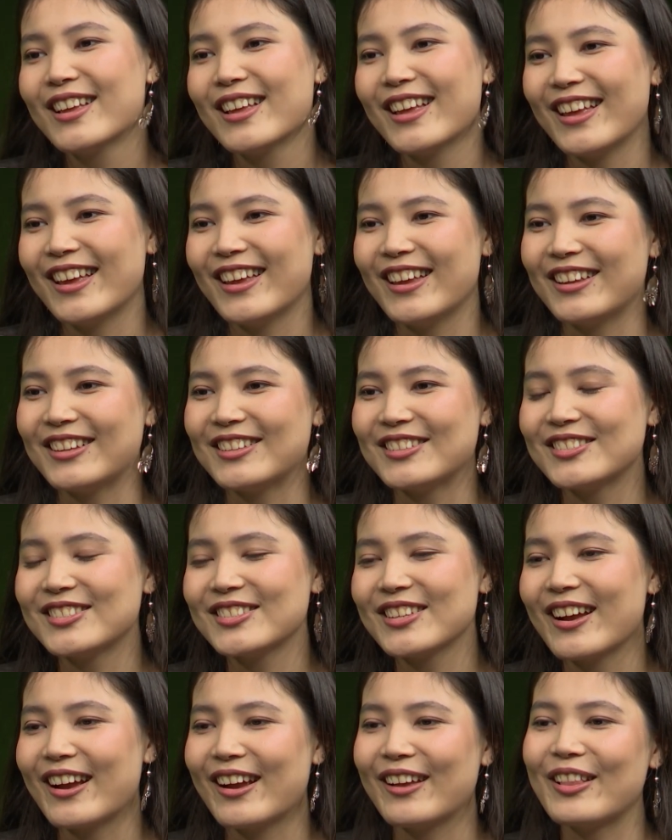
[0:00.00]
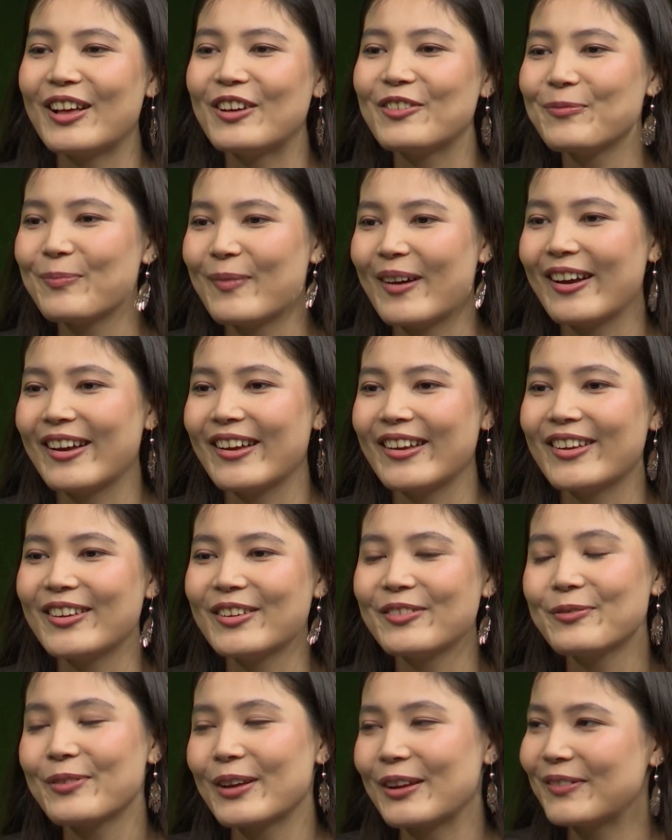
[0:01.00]
and I love my
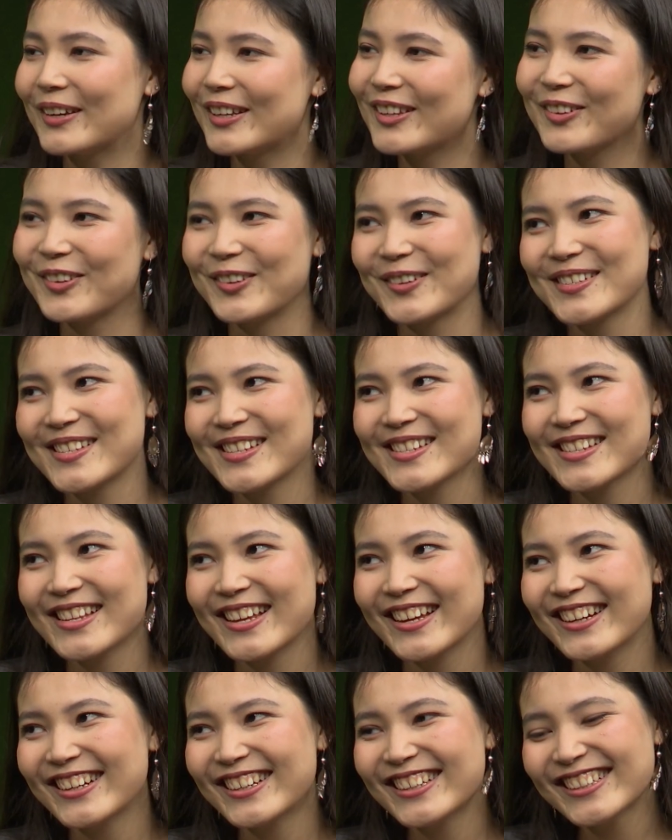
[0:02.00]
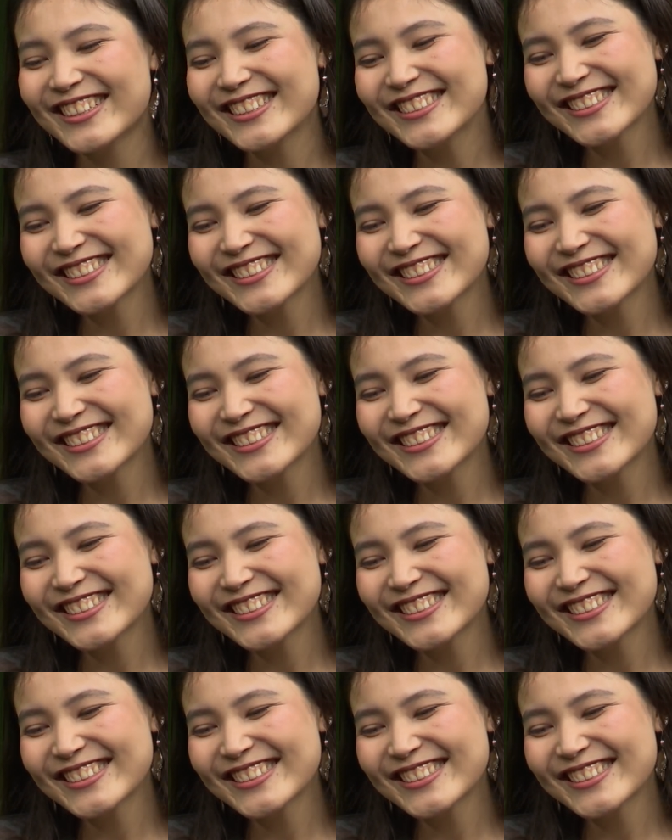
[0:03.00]
favorite horses there.